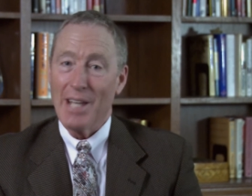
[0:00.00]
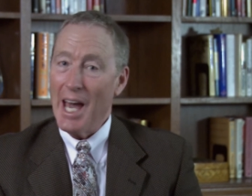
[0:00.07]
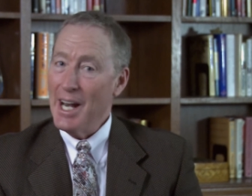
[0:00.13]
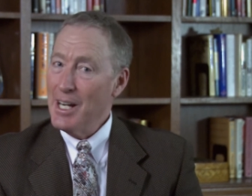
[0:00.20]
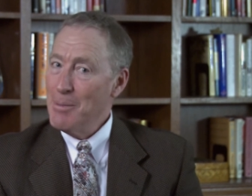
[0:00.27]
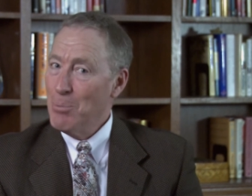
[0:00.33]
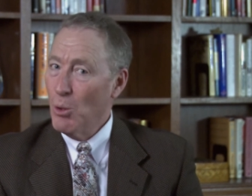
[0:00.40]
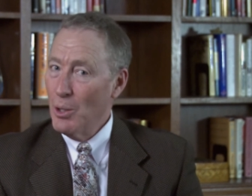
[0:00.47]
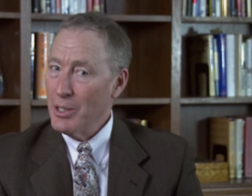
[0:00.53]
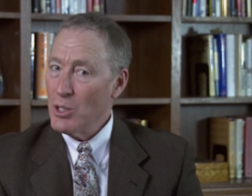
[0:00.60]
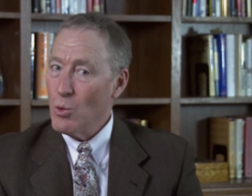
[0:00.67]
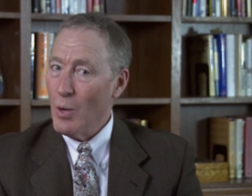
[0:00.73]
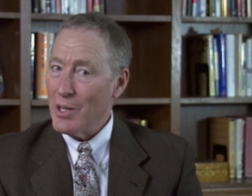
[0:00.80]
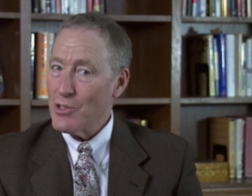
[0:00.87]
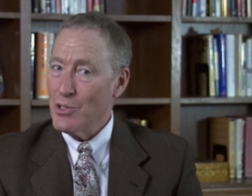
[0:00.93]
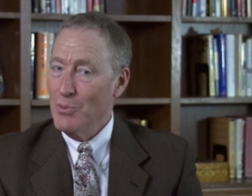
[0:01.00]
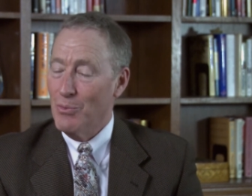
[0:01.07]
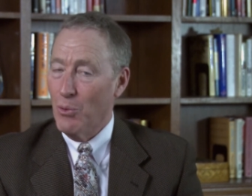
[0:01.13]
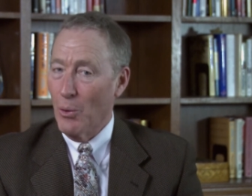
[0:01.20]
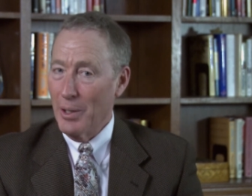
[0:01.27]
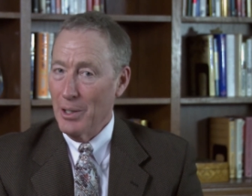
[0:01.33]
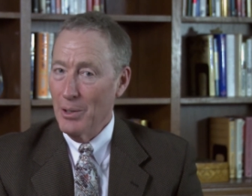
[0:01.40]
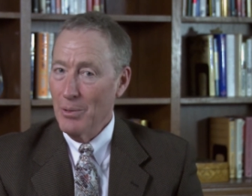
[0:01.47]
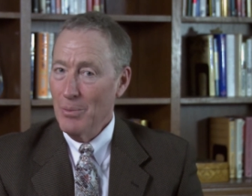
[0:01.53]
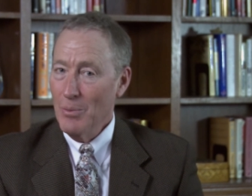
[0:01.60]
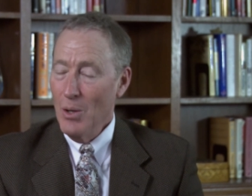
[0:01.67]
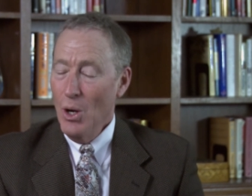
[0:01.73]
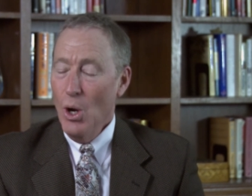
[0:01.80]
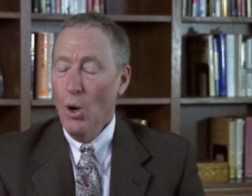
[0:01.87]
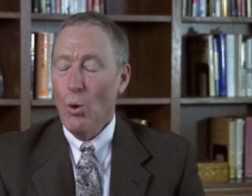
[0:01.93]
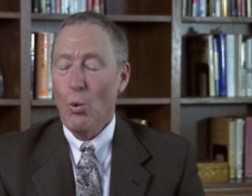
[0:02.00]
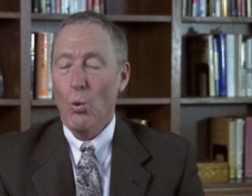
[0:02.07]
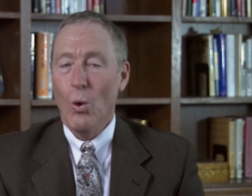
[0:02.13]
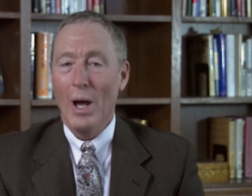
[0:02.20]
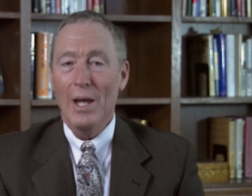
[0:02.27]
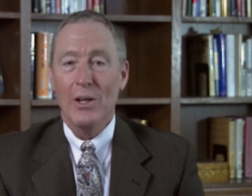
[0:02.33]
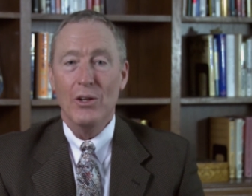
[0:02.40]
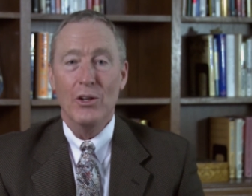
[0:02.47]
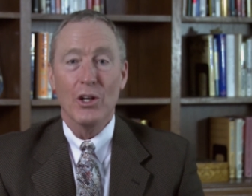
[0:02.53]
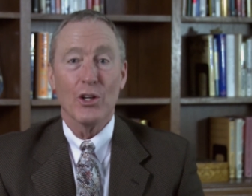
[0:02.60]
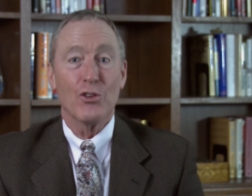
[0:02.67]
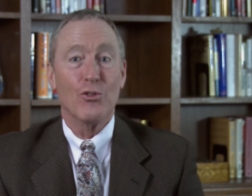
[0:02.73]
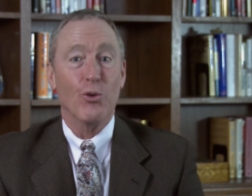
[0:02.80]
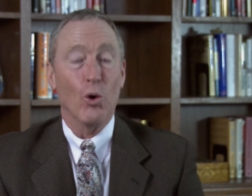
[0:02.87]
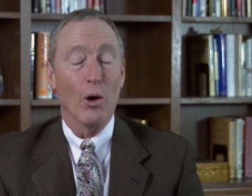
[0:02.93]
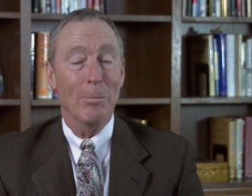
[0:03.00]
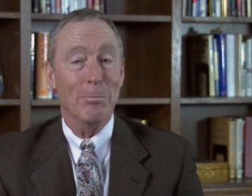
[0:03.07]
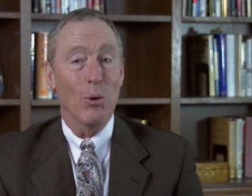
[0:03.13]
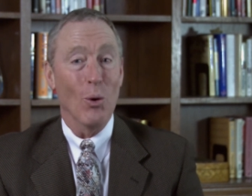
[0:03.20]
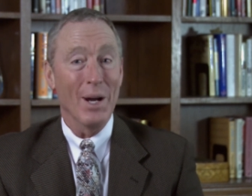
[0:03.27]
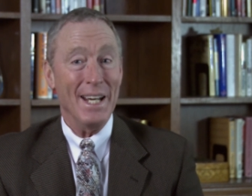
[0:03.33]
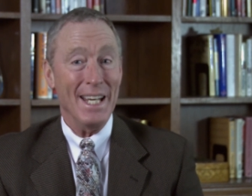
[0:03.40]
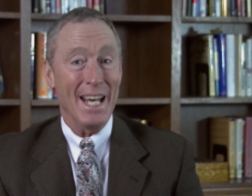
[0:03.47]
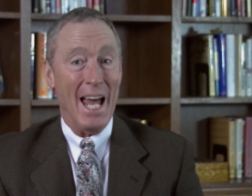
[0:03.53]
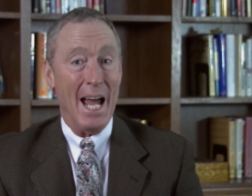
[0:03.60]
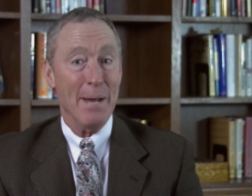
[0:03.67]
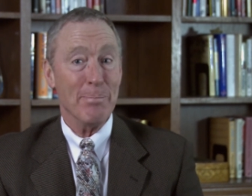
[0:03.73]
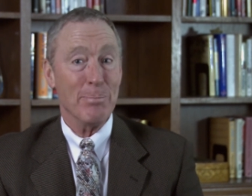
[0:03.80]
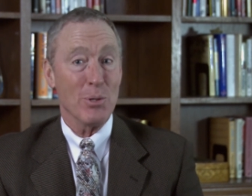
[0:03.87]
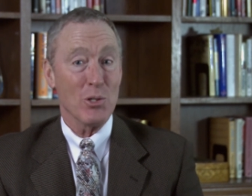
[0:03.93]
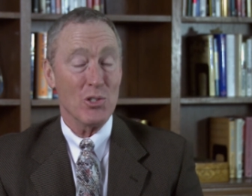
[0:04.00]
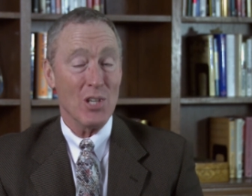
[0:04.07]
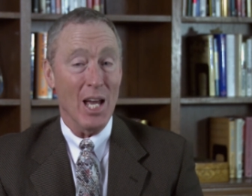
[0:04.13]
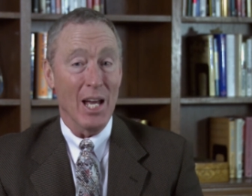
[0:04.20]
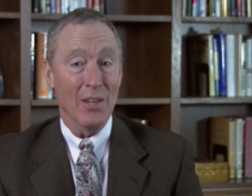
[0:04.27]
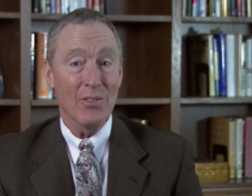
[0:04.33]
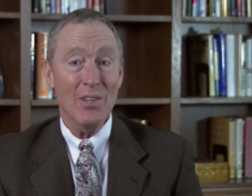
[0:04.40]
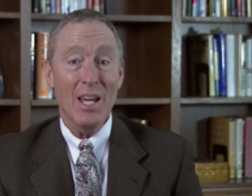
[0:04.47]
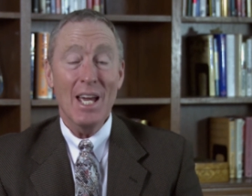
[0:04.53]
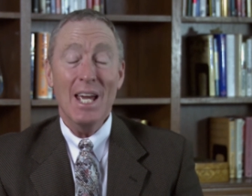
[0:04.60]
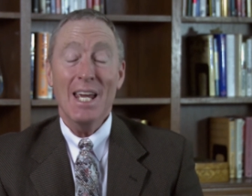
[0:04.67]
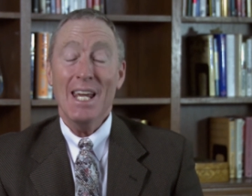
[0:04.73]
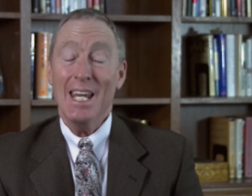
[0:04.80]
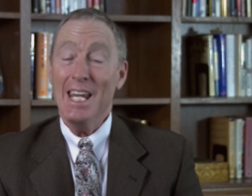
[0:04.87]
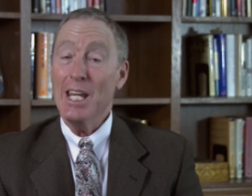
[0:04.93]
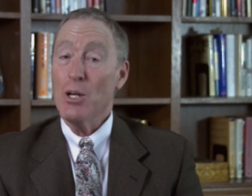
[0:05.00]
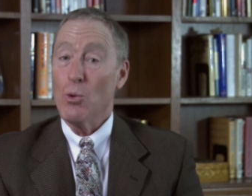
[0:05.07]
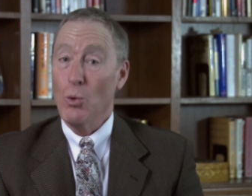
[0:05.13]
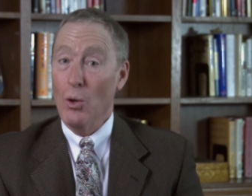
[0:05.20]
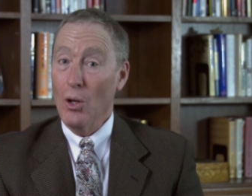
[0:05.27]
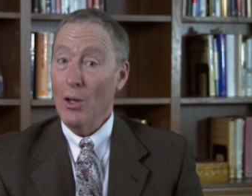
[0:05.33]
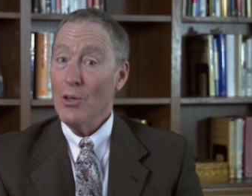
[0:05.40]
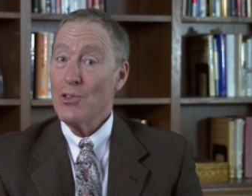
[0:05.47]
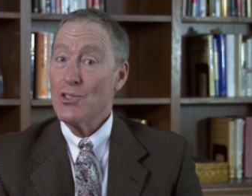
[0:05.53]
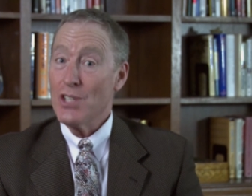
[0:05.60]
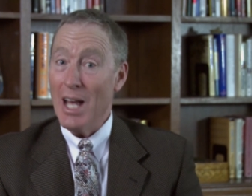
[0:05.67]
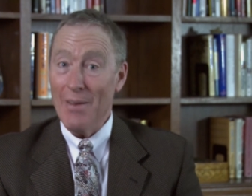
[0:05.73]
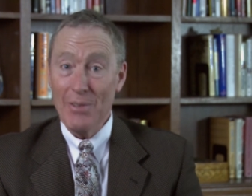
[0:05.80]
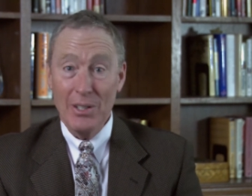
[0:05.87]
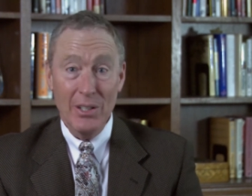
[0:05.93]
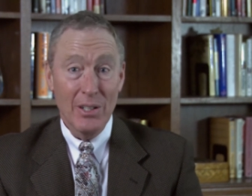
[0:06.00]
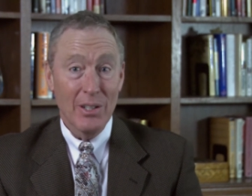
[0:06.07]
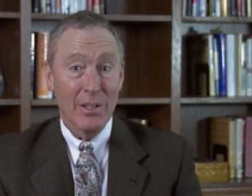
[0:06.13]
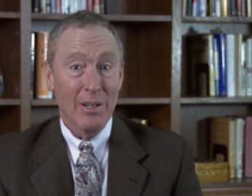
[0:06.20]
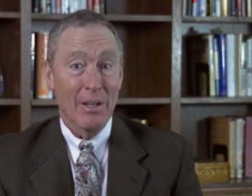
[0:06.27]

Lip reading: got an important question for you. When does 4.9% equal 7,